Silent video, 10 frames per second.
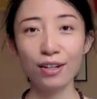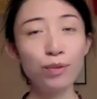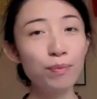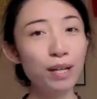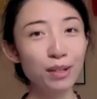
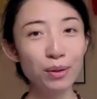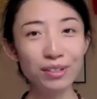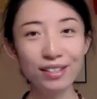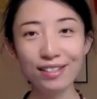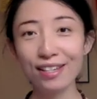You may
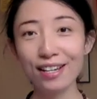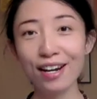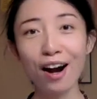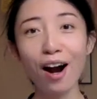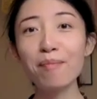notice
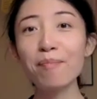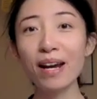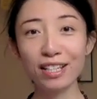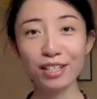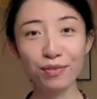there are
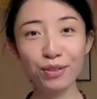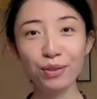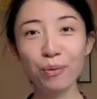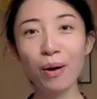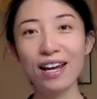many
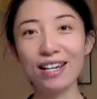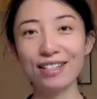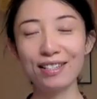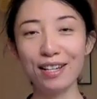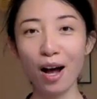different
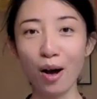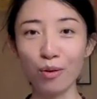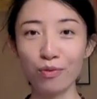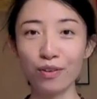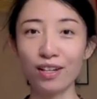ways
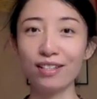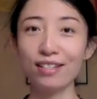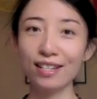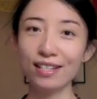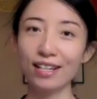of
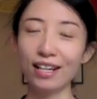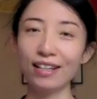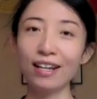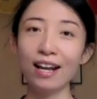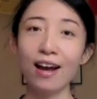
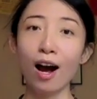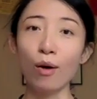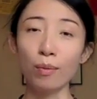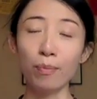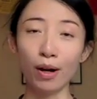sitting
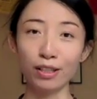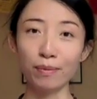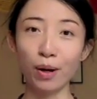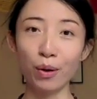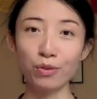our body
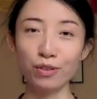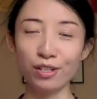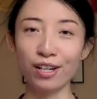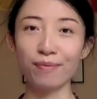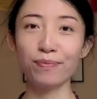
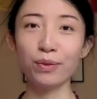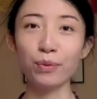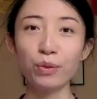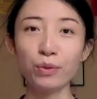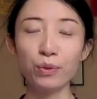posture
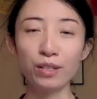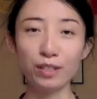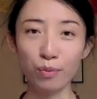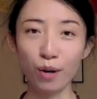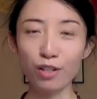when doing
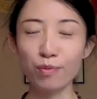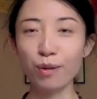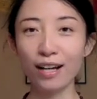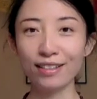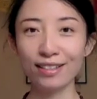the brush
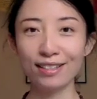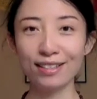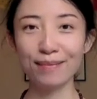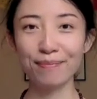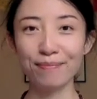
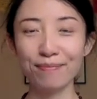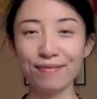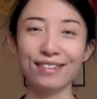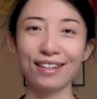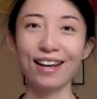practice.
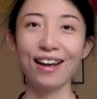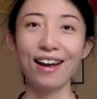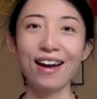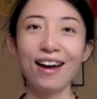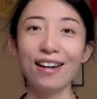
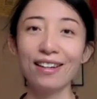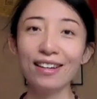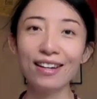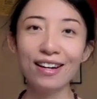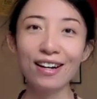
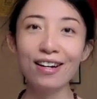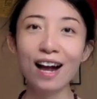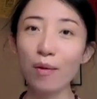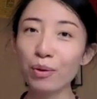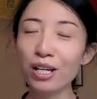Here,
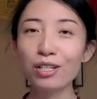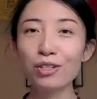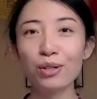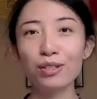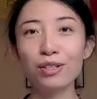I will
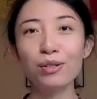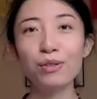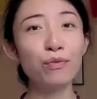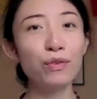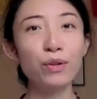introduce
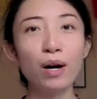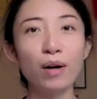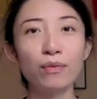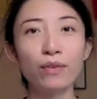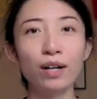a few
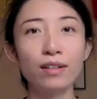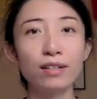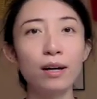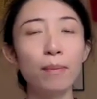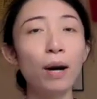of
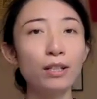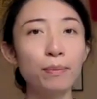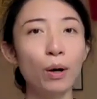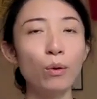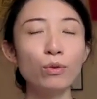the body
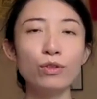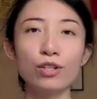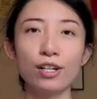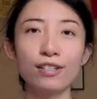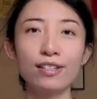
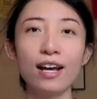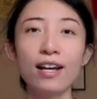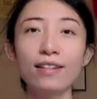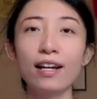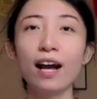postures
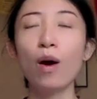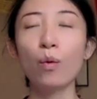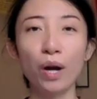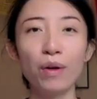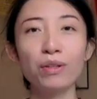that are
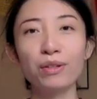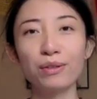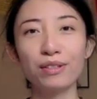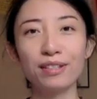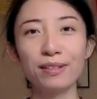well
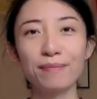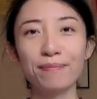used.